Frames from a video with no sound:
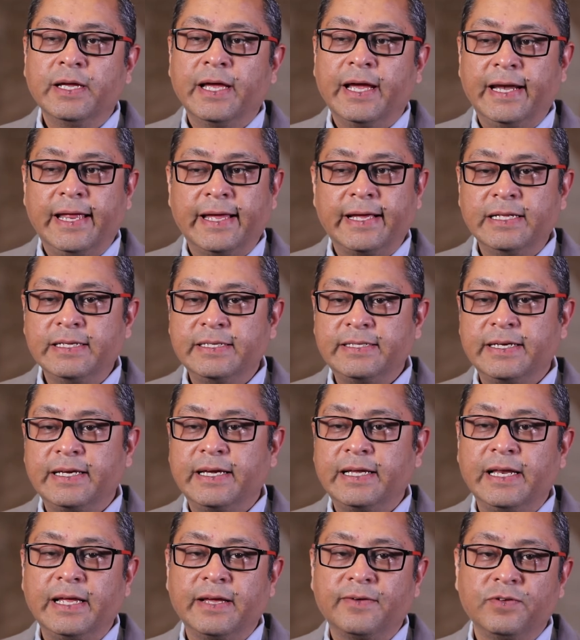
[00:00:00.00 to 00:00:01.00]
and I can
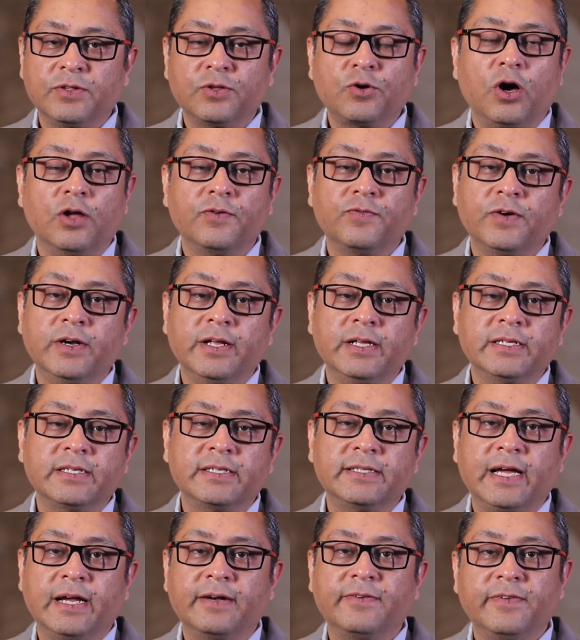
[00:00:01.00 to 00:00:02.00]
say like with
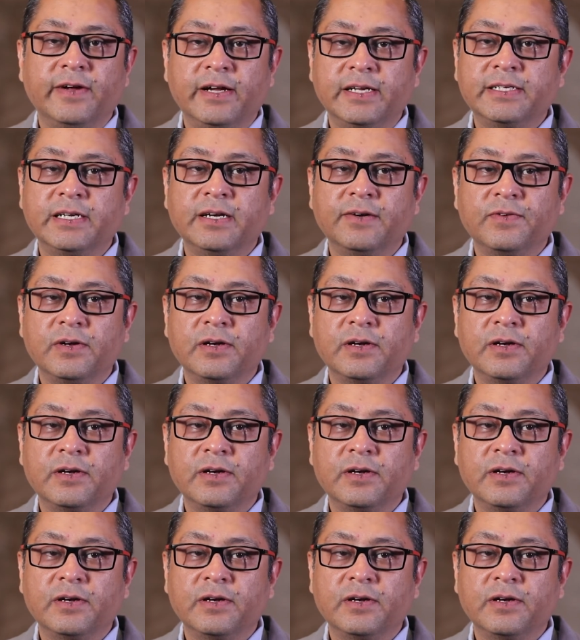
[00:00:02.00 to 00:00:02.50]
confidence that Faircent